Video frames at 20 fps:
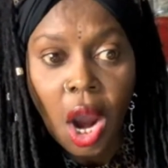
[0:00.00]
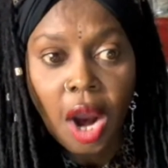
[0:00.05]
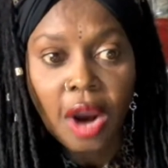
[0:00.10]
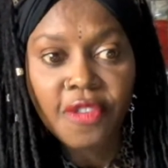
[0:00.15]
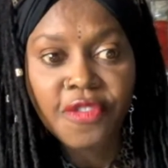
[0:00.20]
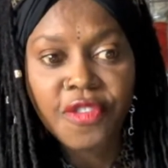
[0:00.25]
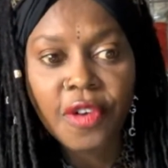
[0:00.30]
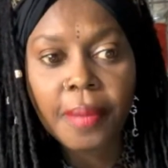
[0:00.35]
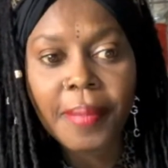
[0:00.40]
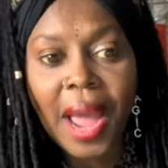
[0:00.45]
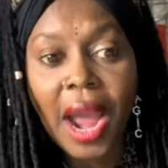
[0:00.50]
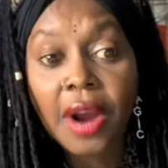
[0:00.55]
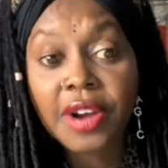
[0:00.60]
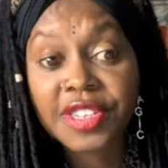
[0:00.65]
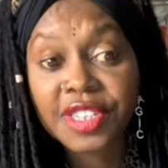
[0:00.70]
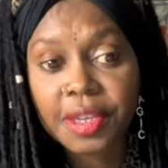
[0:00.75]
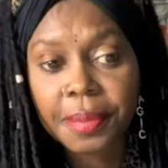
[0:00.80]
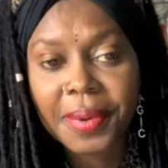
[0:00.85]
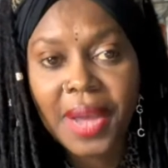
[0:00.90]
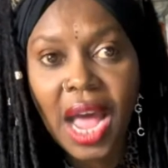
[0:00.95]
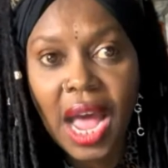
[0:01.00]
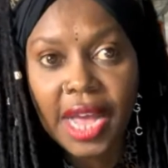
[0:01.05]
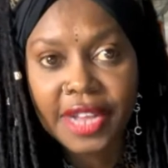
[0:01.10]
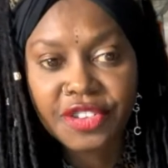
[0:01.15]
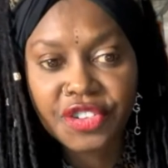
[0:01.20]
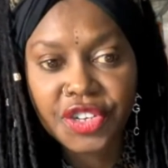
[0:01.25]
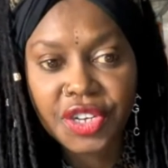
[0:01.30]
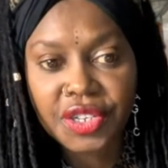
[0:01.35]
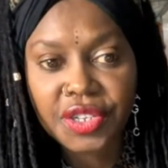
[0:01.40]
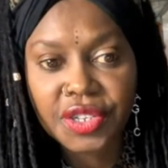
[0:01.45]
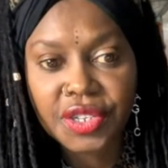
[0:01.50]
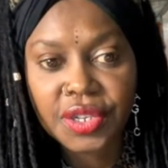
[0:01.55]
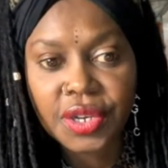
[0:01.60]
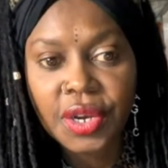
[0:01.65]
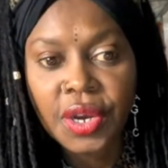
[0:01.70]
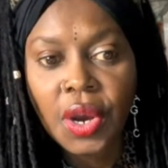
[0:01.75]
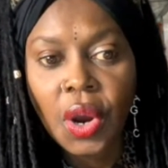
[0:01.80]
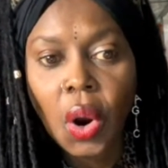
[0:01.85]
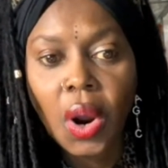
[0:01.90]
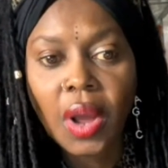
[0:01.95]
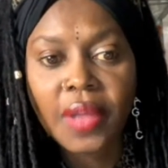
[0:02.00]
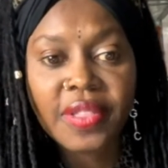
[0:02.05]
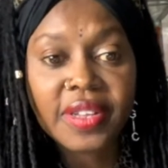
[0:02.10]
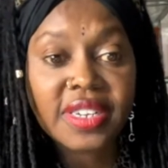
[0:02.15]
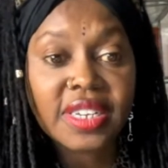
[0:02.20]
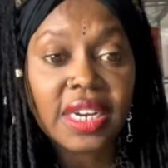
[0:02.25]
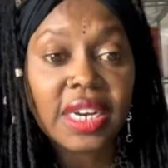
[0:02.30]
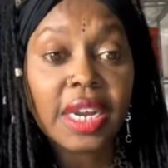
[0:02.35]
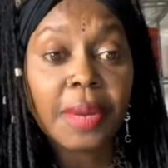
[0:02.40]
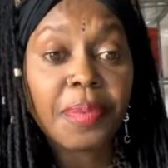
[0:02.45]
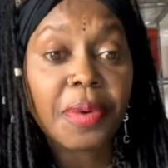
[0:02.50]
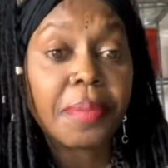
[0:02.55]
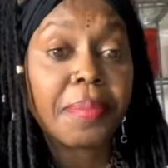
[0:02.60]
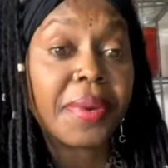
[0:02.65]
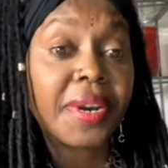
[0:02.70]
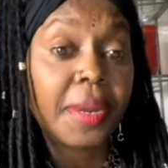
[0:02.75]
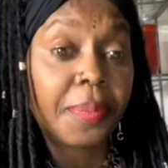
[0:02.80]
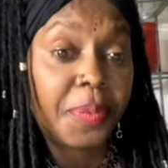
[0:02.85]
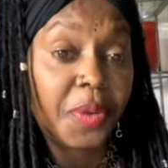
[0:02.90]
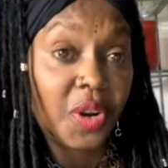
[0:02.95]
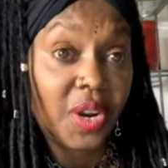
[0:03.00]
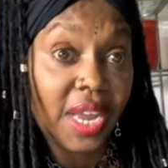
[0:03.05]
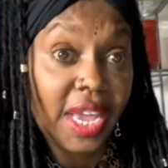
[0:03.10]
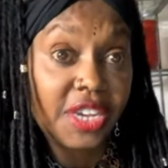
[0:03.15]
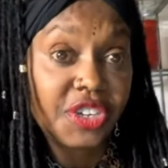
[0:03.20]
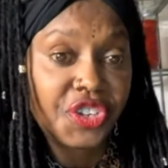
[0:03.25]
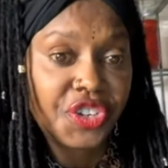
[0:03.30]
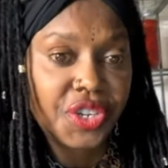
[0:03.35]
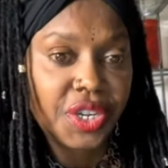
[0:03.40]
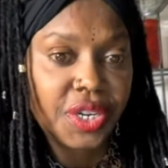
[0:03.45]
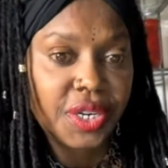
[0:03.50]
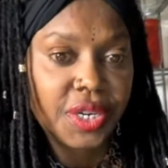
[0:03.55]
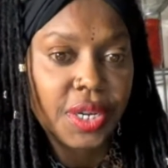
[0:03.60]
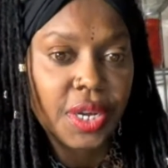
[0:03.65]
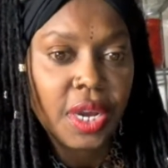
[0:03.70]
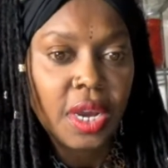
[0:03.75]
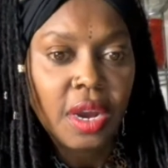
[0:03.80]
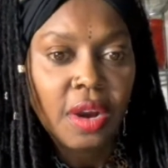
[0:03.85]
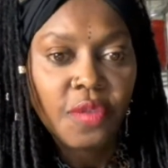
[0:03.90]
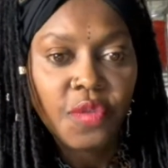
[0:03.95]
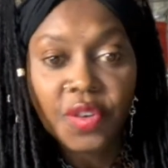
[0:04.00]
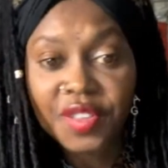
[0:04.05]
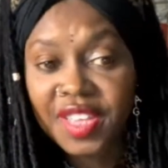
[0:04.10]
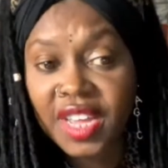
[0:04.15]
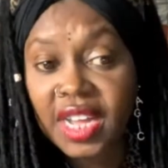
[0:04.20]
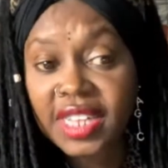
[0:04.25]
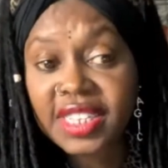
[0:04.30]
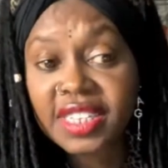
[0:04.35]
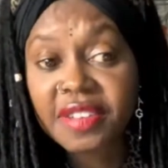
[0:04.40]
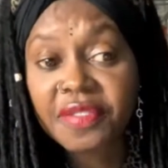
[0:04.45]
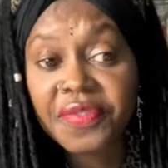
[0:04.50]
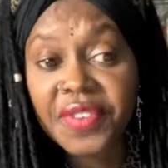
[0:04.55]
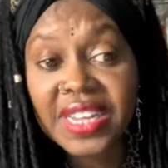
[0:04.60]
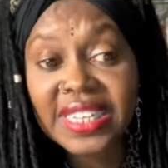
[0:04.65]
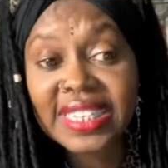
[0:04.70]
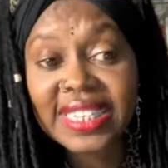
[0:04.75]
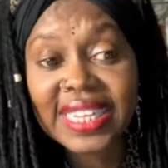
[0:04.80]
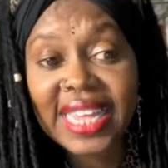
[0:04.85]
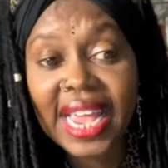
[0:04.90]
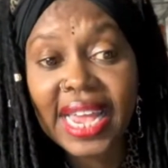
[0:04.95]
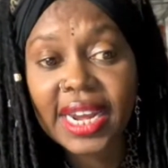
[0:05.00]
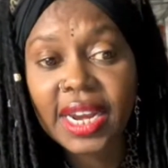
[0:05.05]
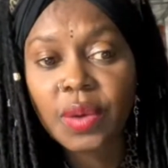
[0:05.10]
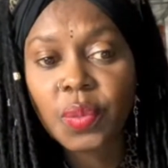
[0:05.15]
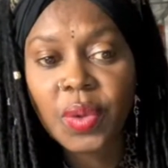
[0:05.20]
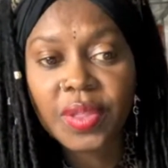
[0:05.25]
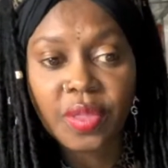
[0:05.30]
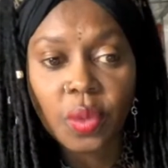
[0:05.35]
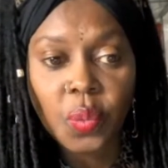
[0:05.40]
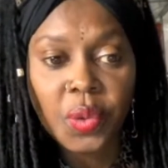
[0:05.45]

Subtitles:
or from our subconscious or the deliberate manipulation. For the unsophisticated, what the